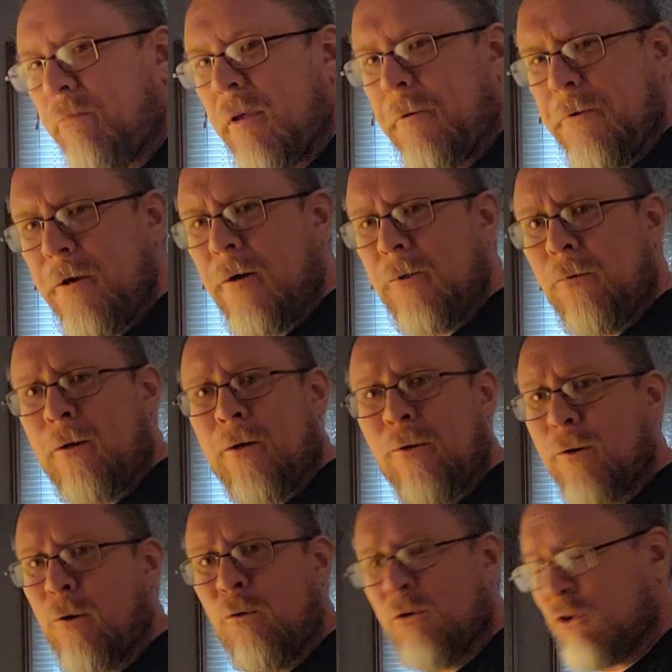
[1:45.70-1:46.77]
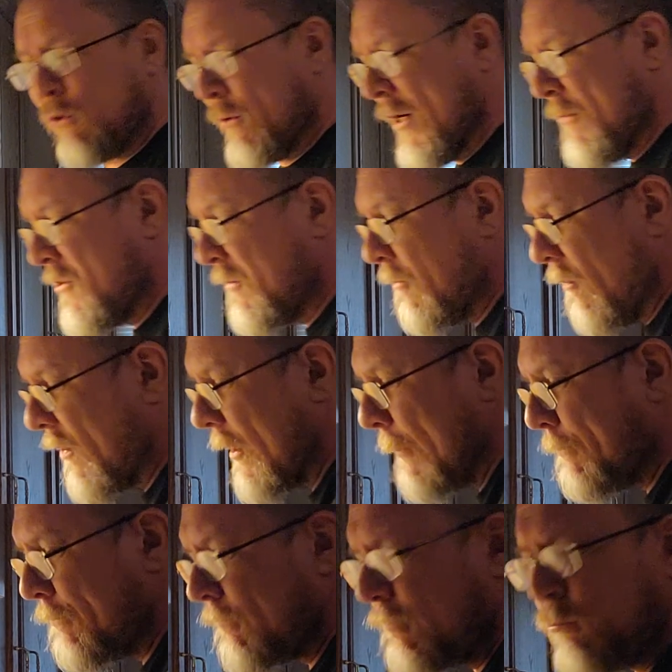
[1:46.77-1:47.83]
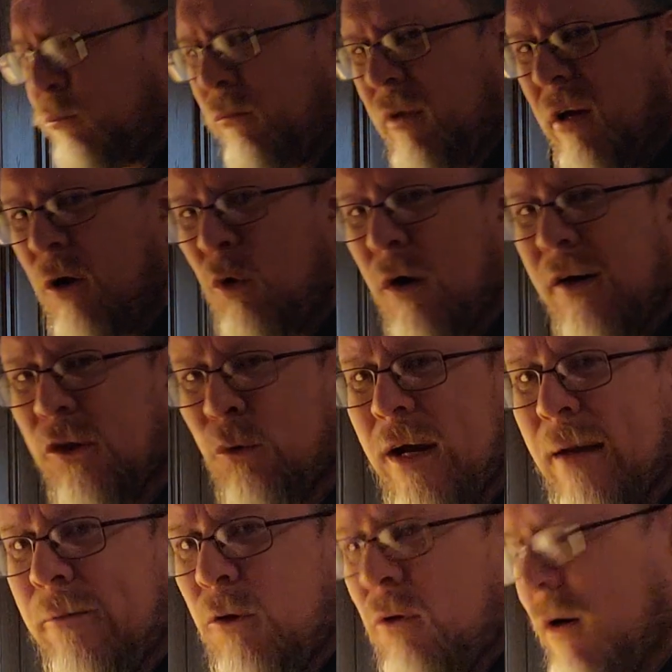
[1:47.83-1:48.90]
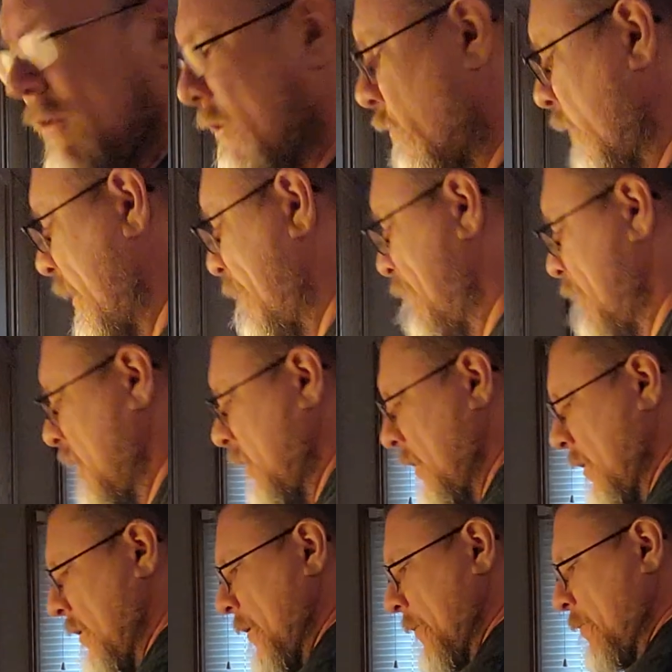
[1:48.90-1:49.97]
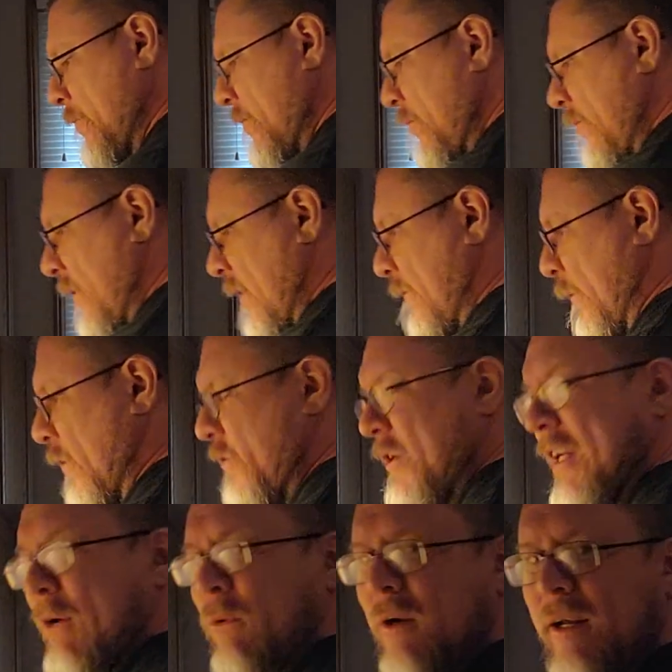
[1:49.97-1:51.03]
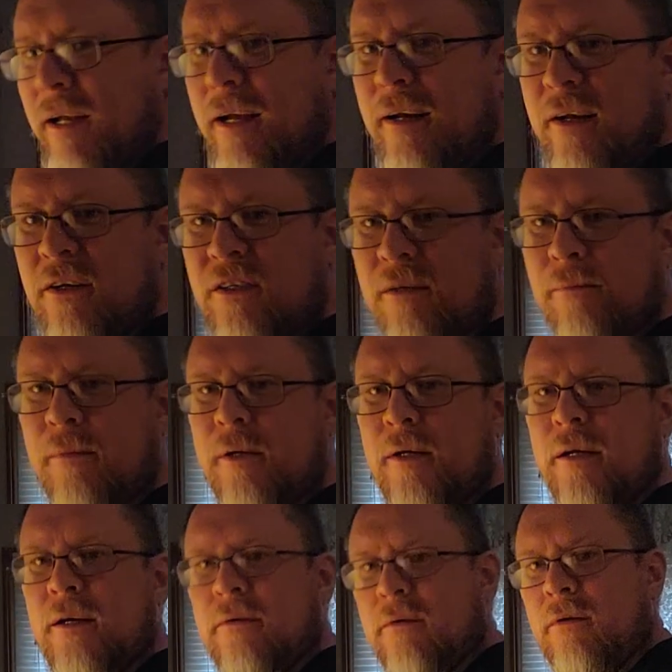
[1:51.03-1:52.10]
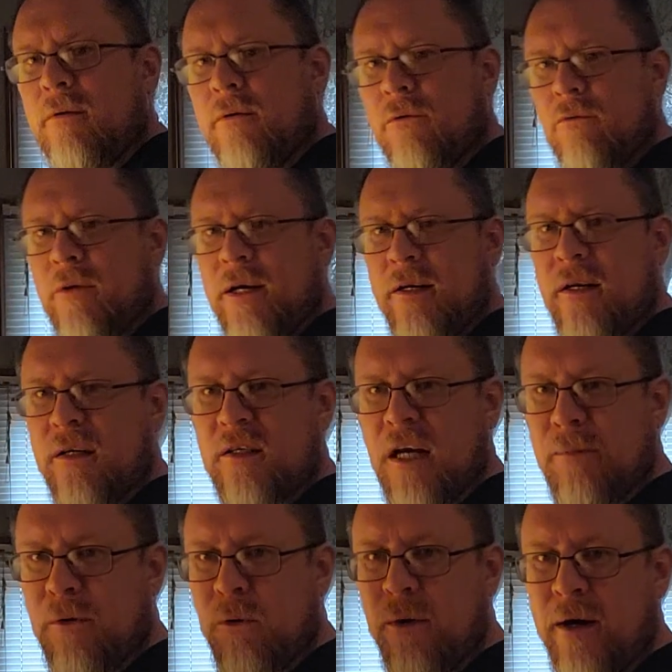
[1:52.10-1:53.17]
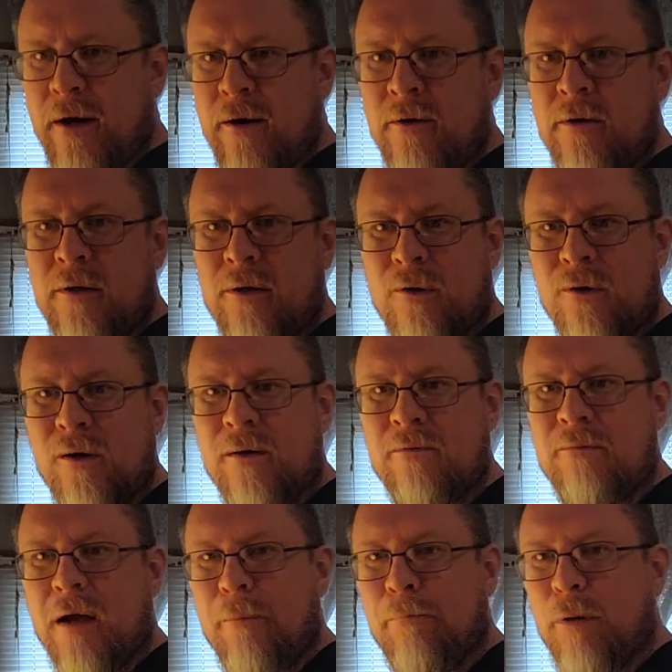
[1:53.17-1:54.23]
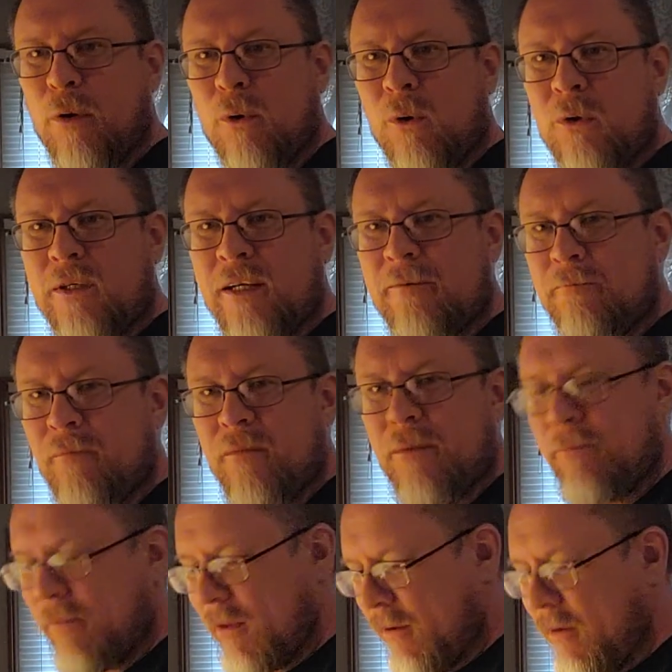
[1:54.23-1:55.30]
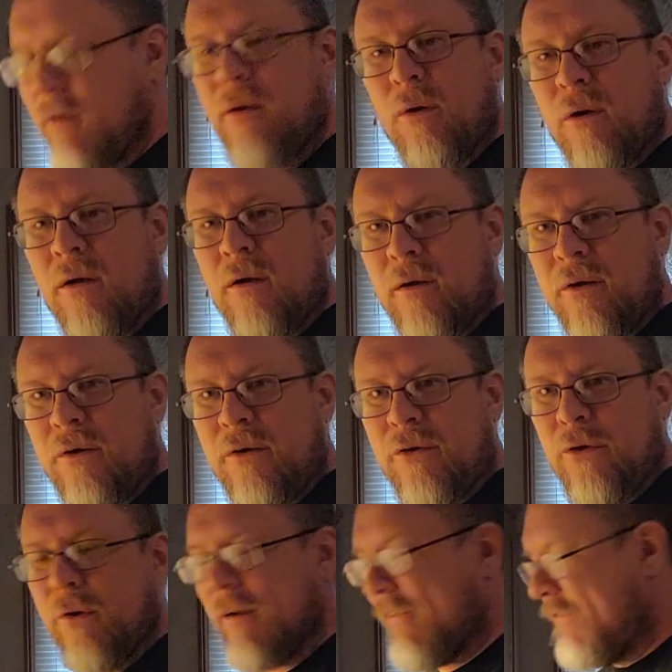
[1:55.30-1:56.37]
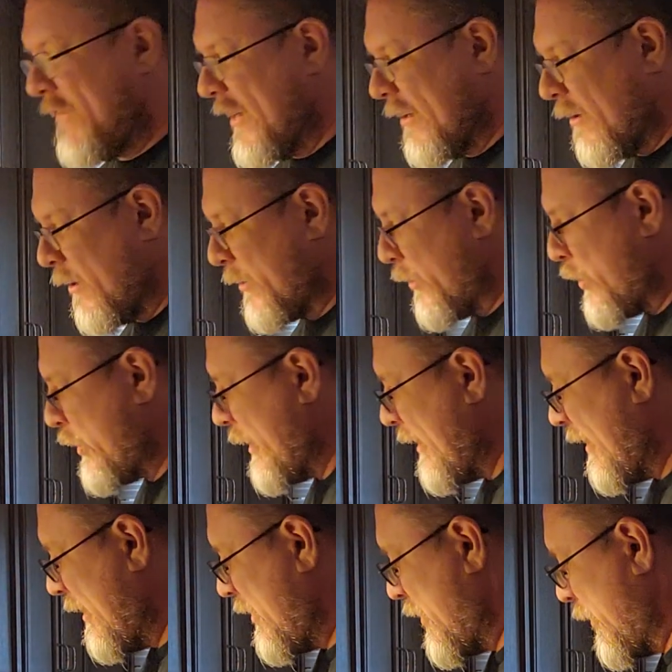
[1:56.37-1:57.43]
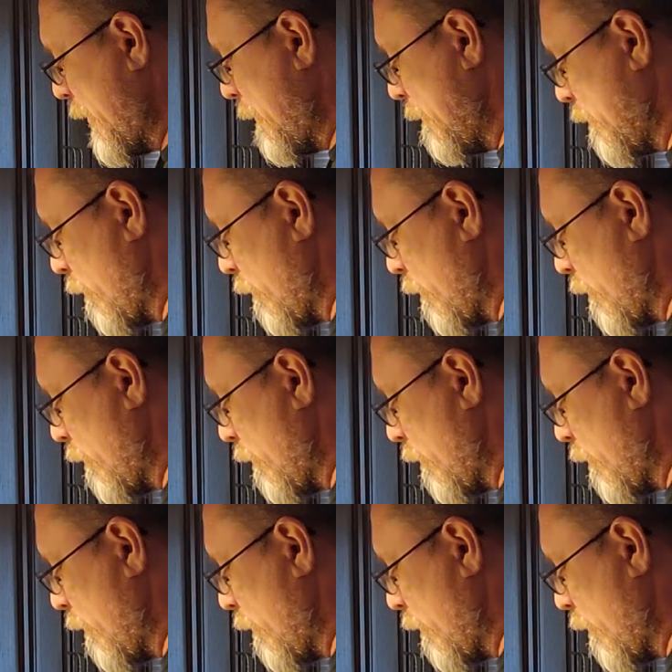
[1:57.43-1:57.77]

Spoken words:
Y'all know I don't go with scripts. I go off the ramp, go off the rip. First thing you want to get is some redneck Tupperware or a bowl that you can fit all your shit into.